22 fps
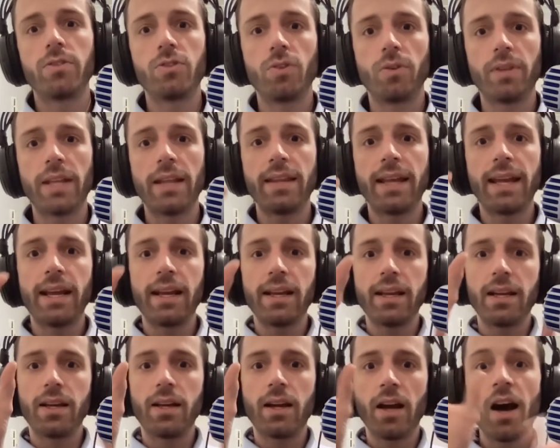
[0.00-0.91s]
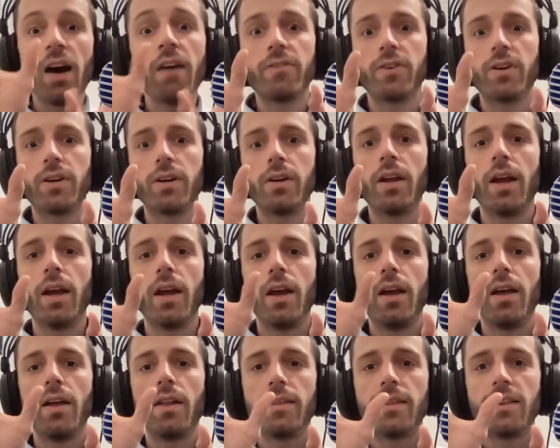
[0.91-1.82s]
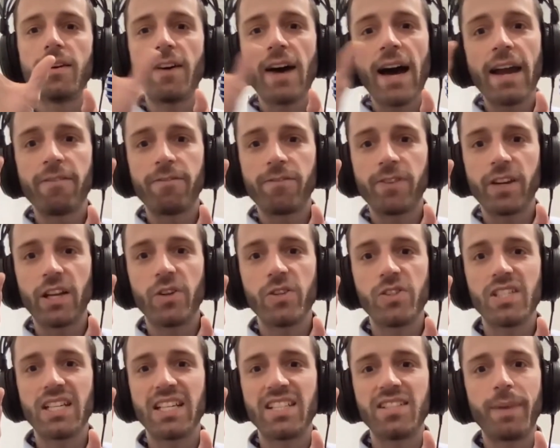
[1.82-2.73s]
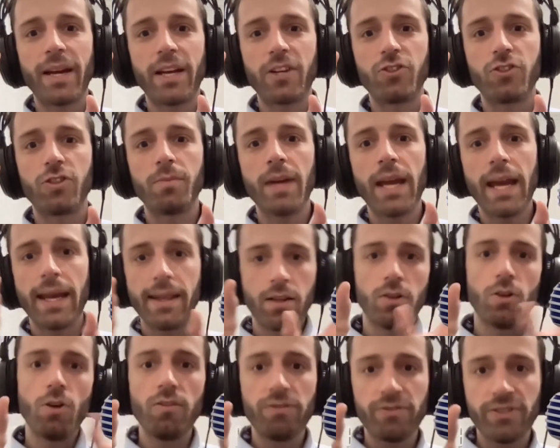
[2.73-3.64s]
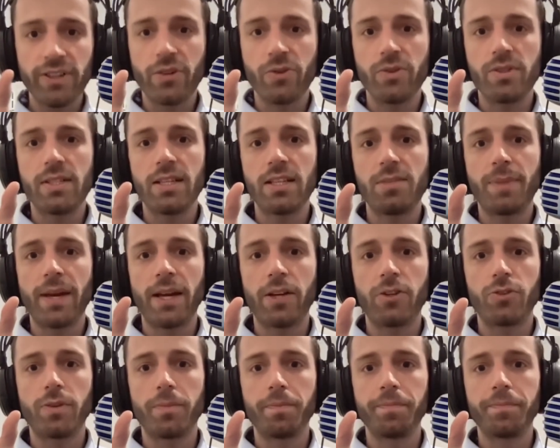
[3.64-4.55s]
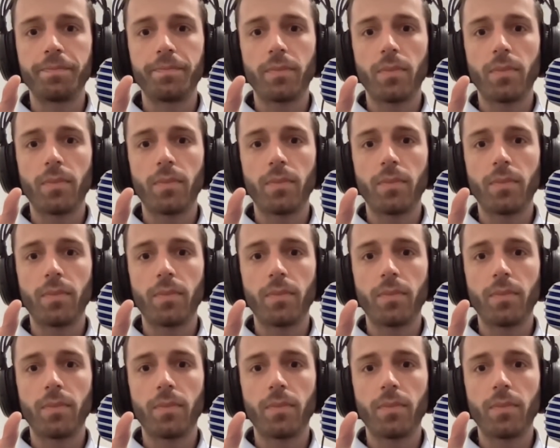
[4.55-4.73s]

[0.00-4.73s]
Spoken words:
so that they can cover the high frequency spectrum and the low frequency spectrum.